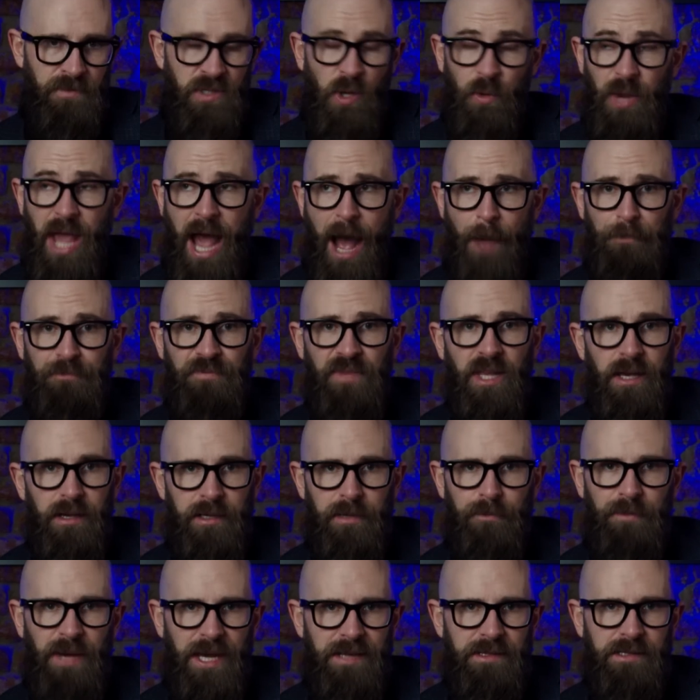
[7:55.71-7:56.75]
So yeah,
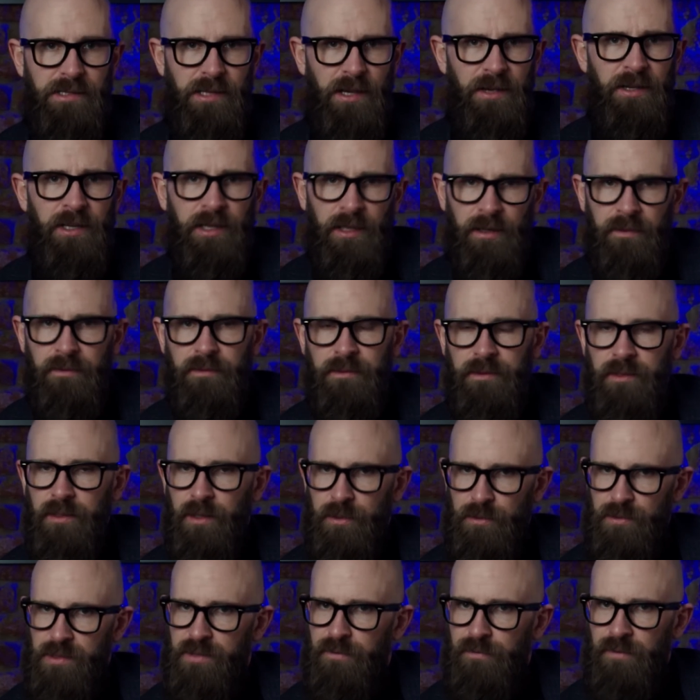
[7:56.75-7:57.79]
compared to
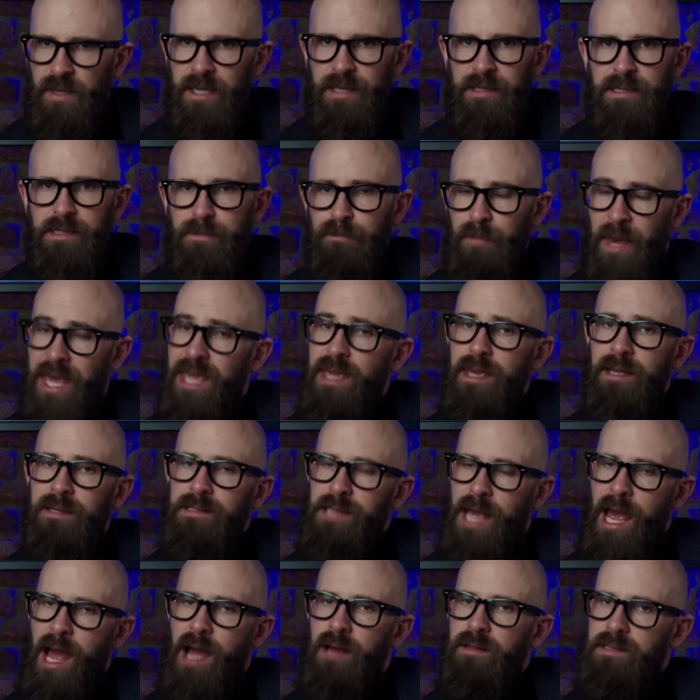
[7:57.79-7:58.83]
those figures, paying
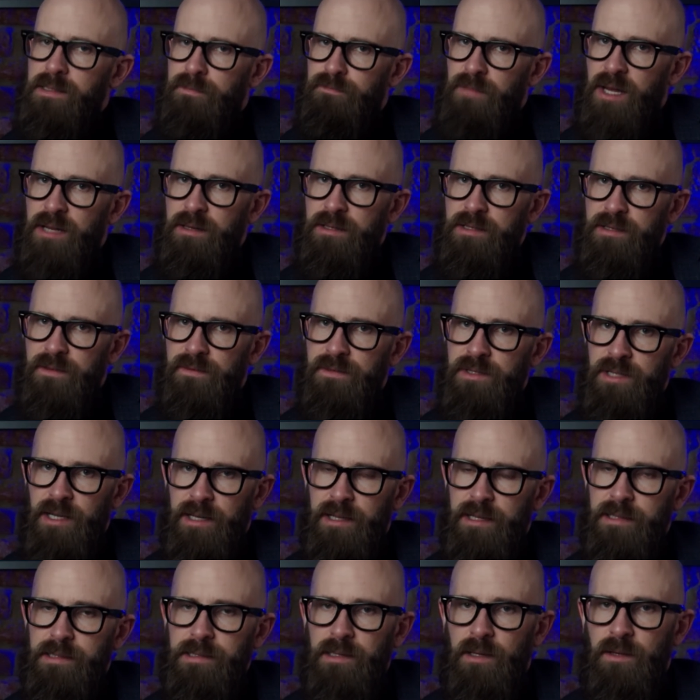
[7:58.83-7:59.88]
to house a bunch of
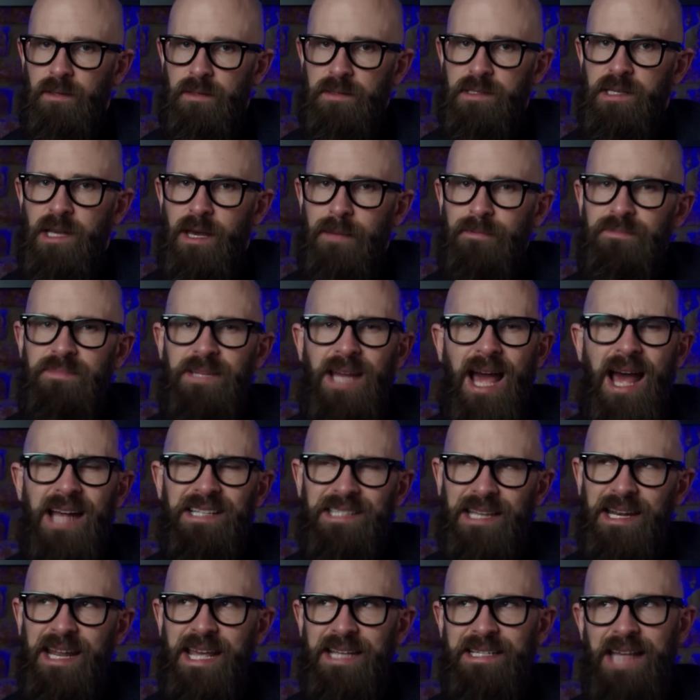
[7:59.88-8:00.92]
chickens long term
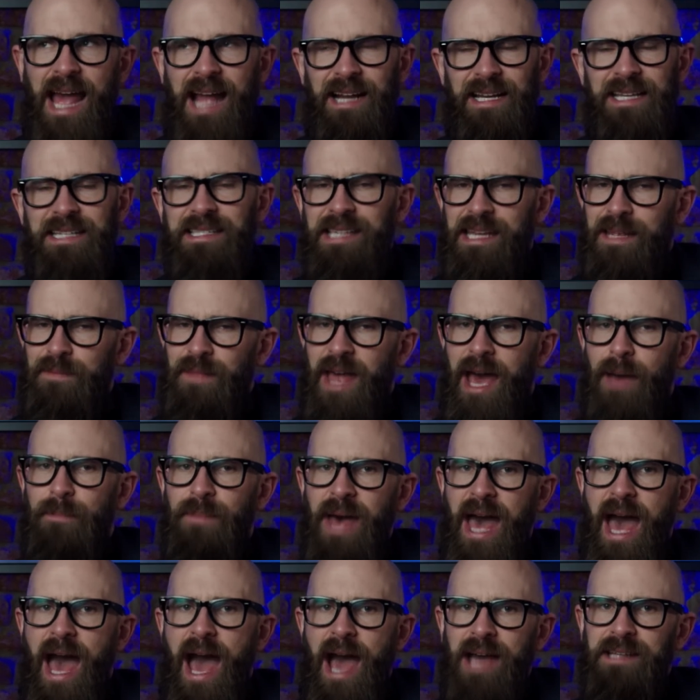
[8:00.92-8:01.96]
doesn't exactly seem that
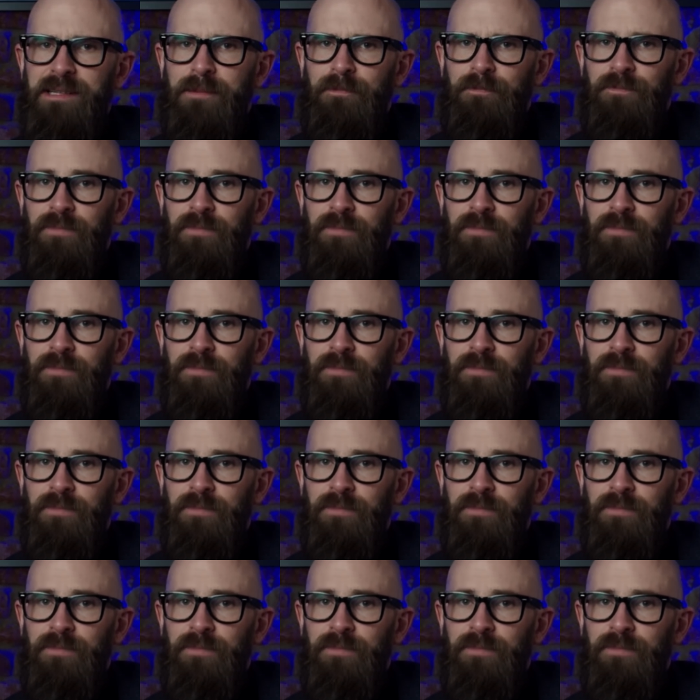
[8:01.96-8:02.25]
bad.